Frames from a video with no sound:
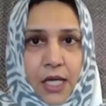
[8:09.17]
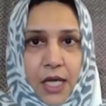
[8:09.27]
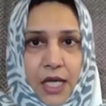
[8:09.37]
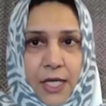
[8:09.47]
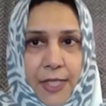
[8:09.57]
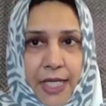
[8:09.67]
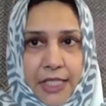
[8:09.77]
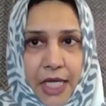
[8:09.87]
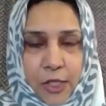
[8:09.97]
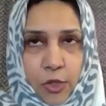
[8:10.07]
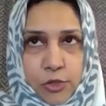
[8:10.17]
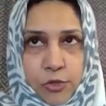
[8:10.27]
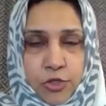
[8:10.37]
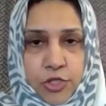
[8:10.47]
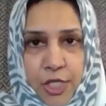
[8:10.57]
and I
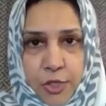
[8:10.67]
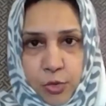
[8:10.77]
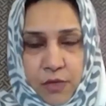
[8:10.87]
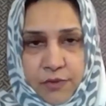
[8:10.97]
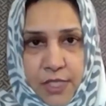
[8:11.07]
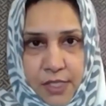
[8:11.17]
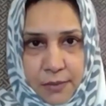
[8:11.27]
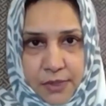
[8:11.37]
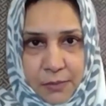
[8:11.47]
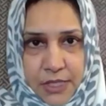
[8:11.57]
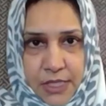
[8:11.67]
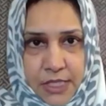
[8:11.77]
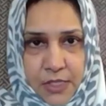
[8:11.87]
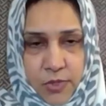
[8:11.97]
also chair 2 of their subcommittees,